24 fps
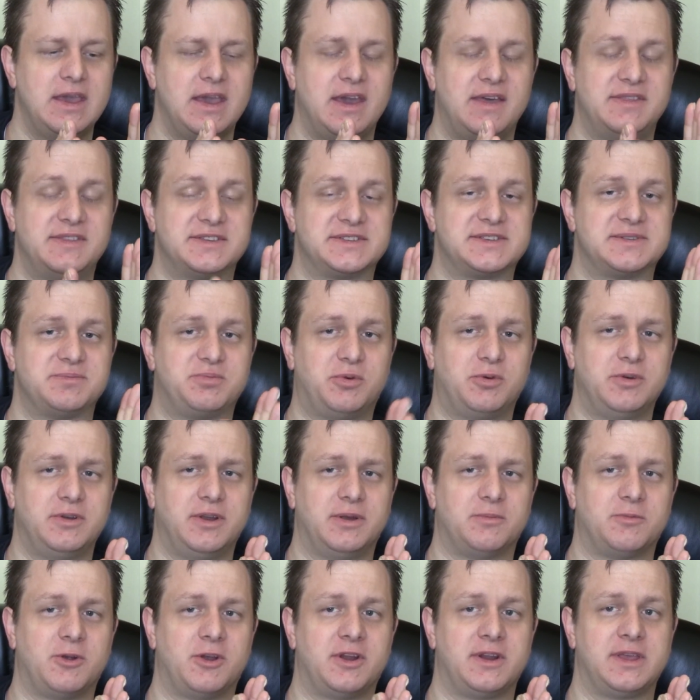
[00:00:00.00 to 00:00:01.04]
And the support
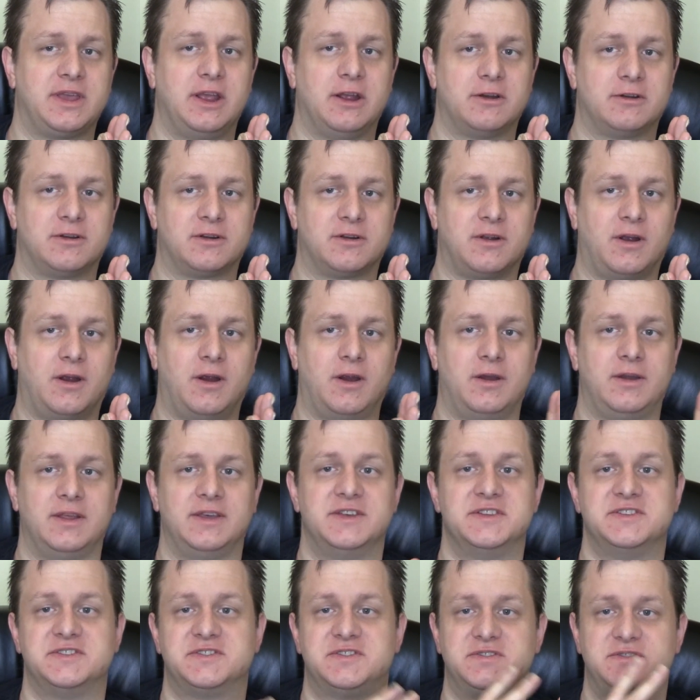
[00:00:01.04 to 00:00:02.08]
number on a character card
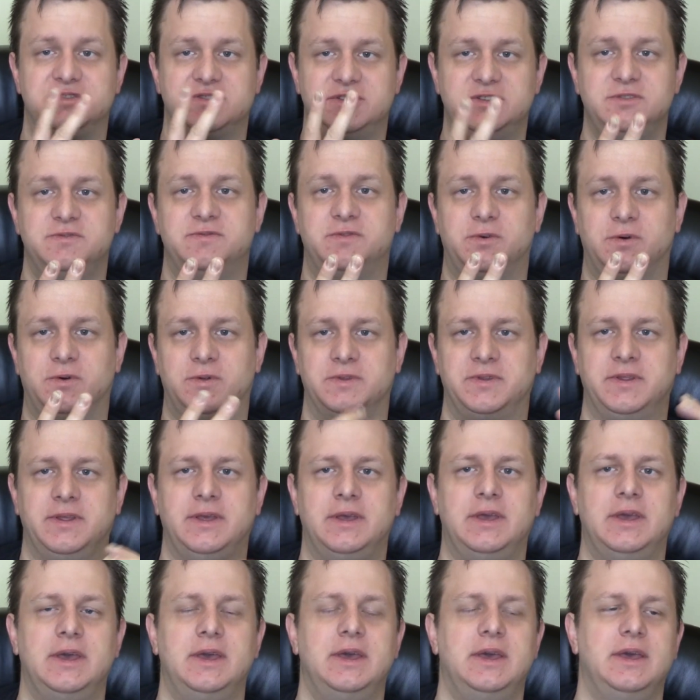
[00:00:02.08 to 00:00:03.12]
is twofold.
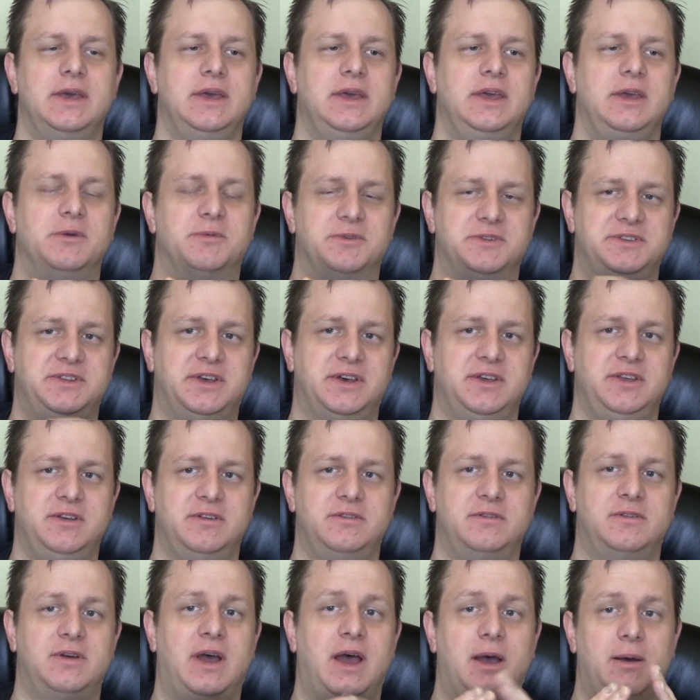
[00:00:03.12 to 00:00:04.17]
It will tell
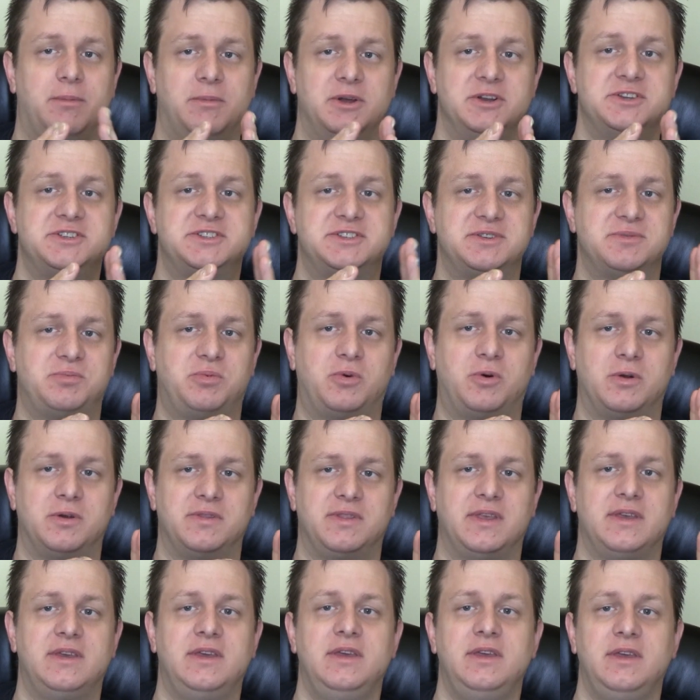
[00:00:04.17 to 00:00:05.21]
you how much
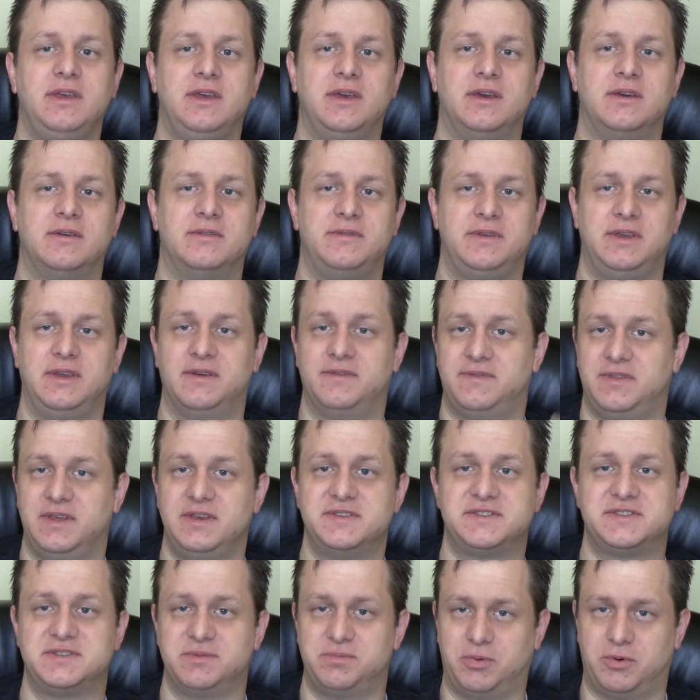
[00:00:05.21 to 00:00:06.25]
support they can give if
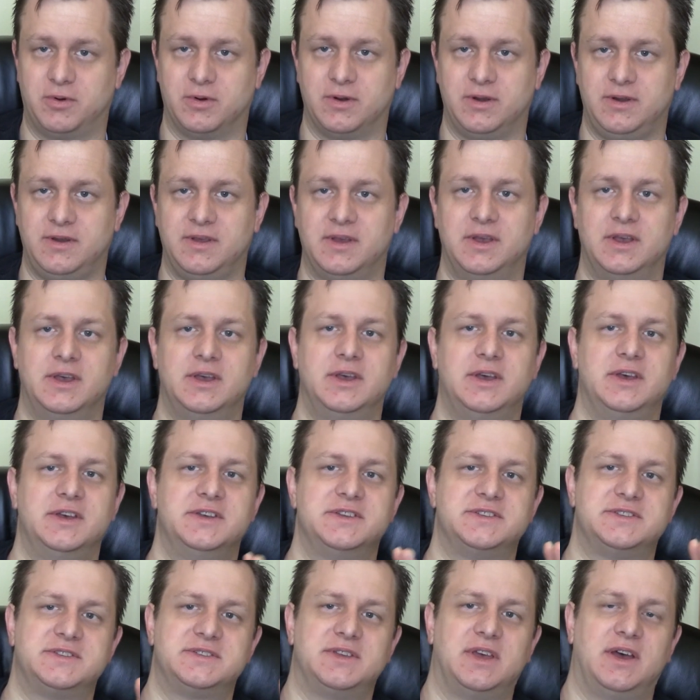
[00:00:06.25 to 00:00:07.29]
they support.
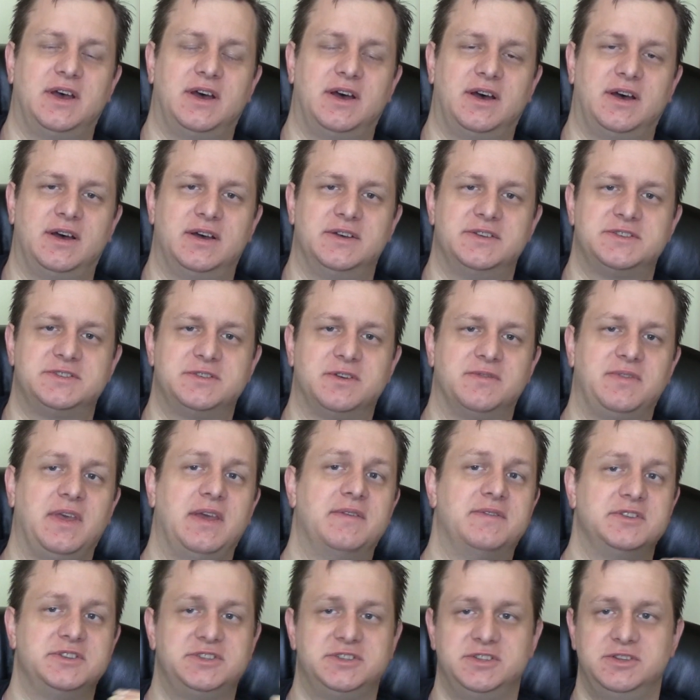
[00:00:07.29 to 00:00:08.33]
So if they
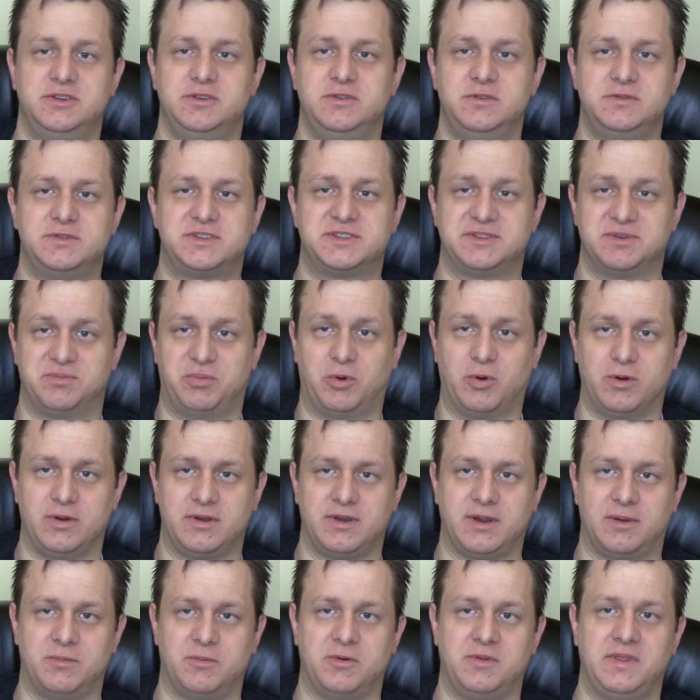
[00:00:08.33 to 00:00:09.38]
have a 2
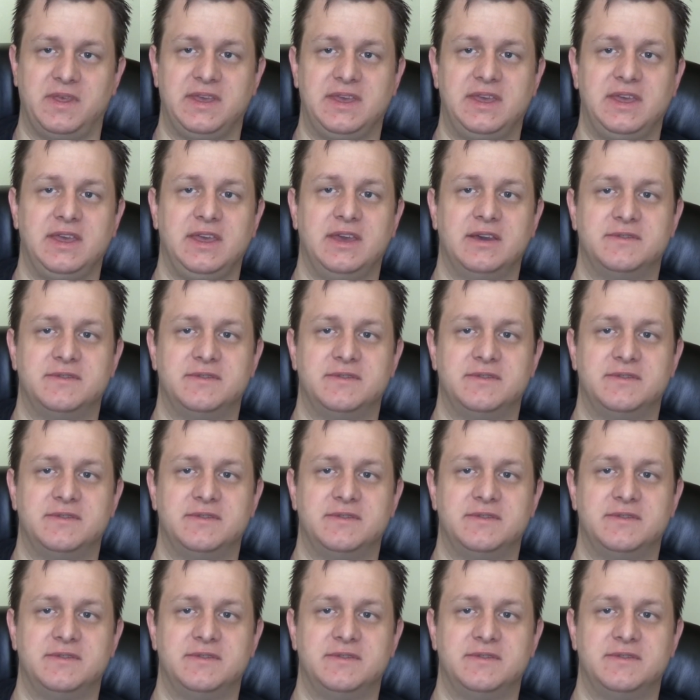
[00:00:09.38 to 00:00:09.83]
support number, they can